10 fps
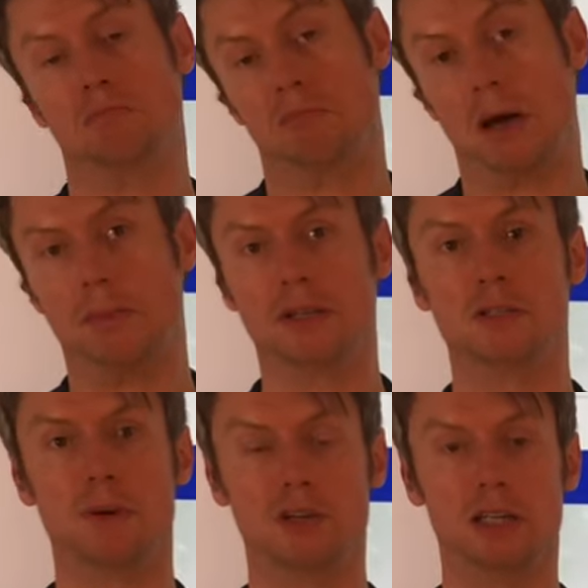I mean,
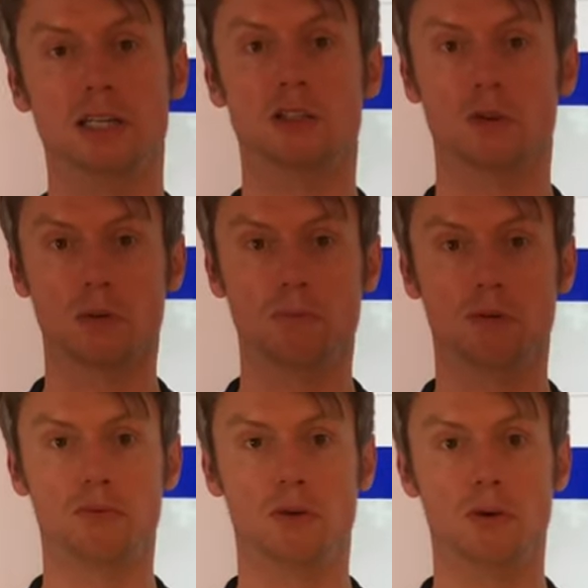especially stock
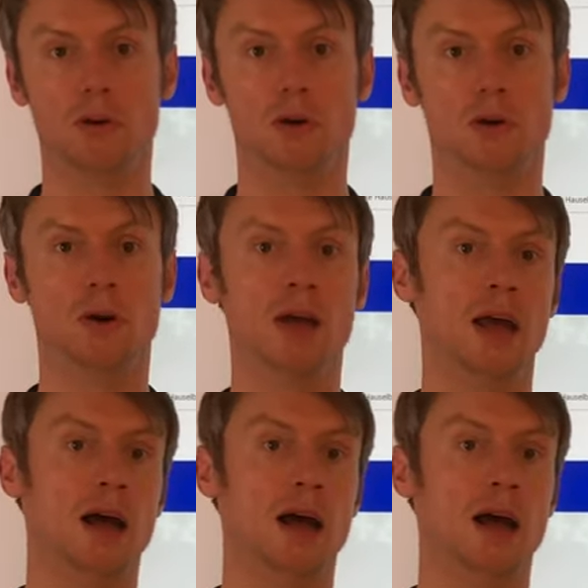portfolio.